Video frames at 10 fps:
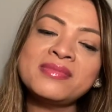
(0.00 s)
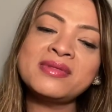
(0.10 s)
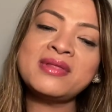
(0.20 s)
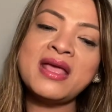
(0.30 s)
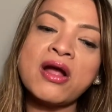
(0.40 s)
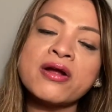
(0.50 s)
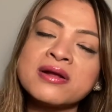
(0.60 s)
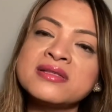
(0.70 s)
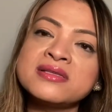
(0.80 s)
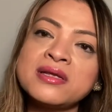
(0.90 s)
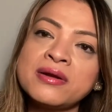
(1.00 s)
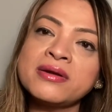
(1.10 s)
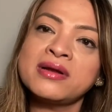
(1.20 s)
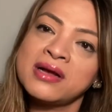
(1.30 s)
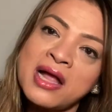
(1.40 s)
they are
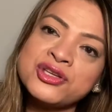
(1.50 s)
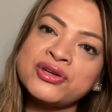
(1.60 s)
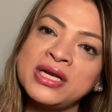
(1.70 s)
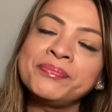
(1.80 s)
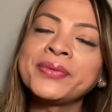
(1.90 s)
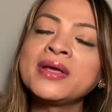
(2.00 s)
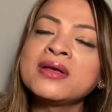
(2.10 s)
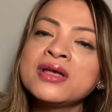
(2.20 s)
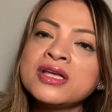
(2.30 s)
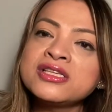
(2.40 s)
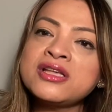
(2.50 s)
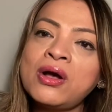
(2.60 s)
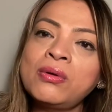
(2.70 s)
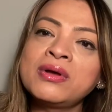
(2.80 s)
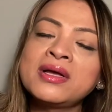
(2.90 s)
considered a country.
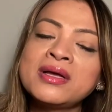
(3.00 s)
So